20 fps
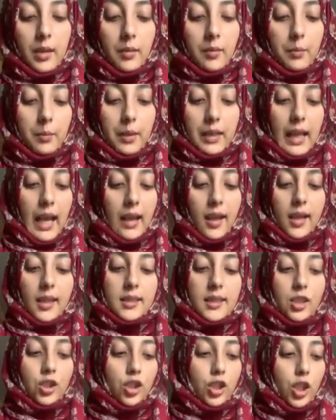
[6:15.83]
But yeah, like I
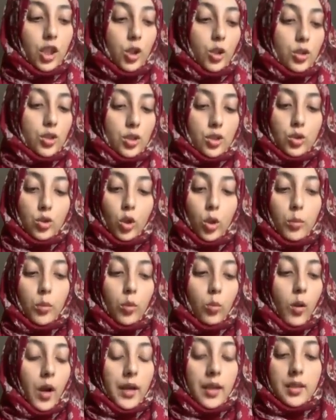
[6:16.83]
said, you can use just
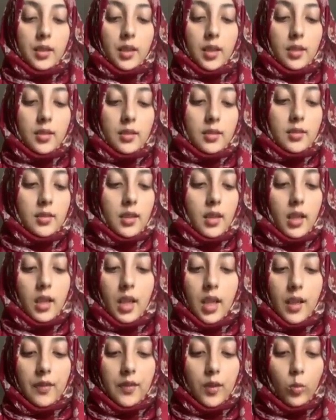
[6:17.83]
normal white onions
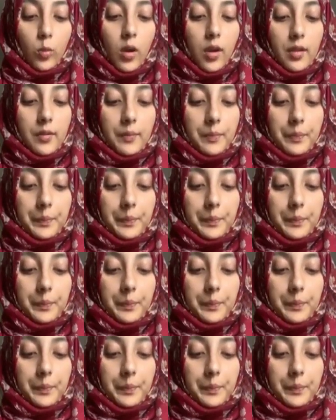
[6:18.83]
if you want.